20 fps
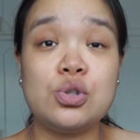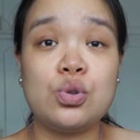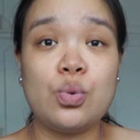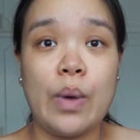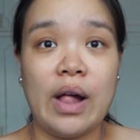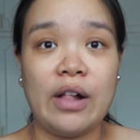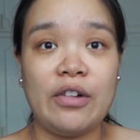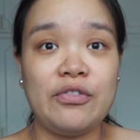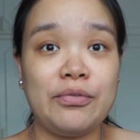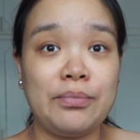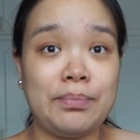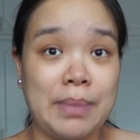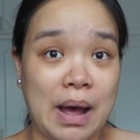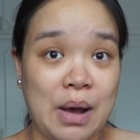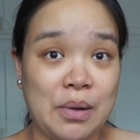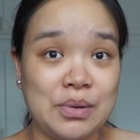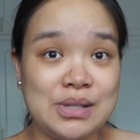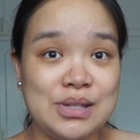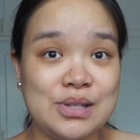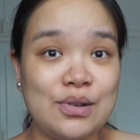12
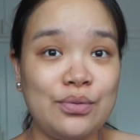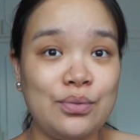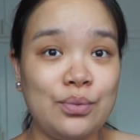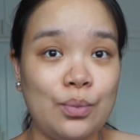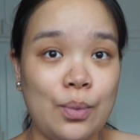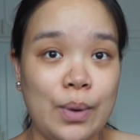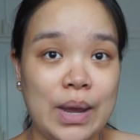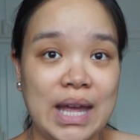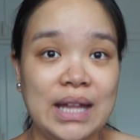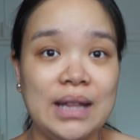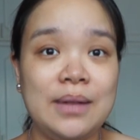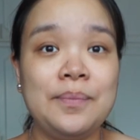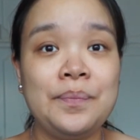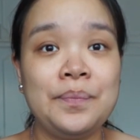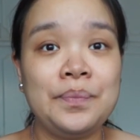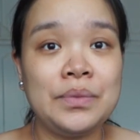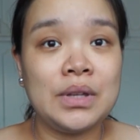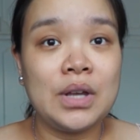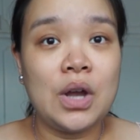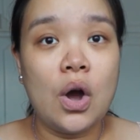pounds of weight
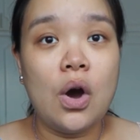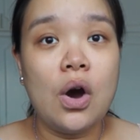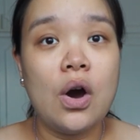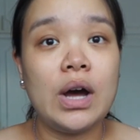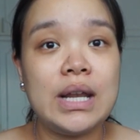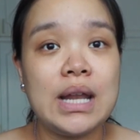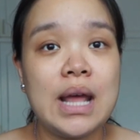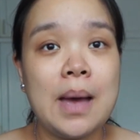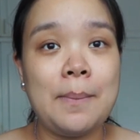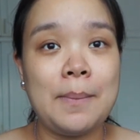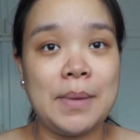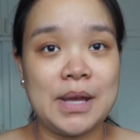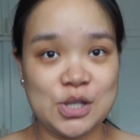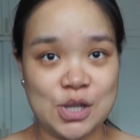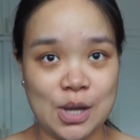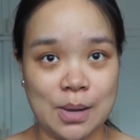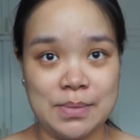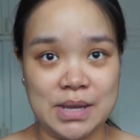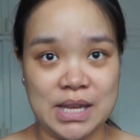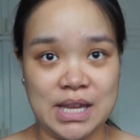on my
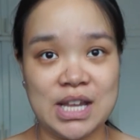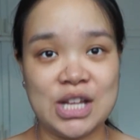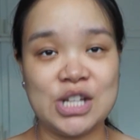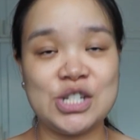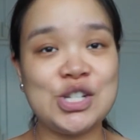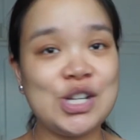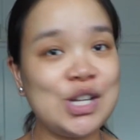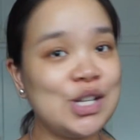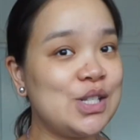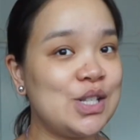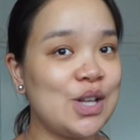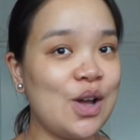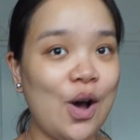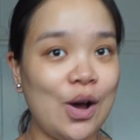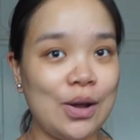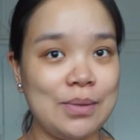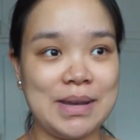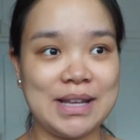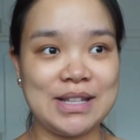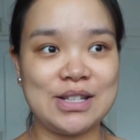tummy, just
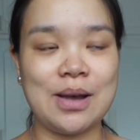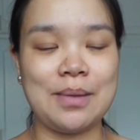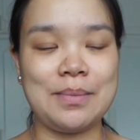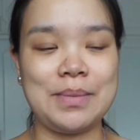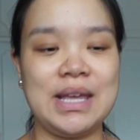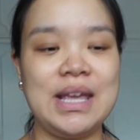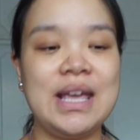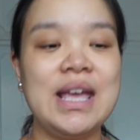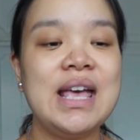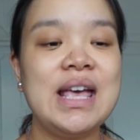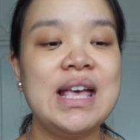on my tummy.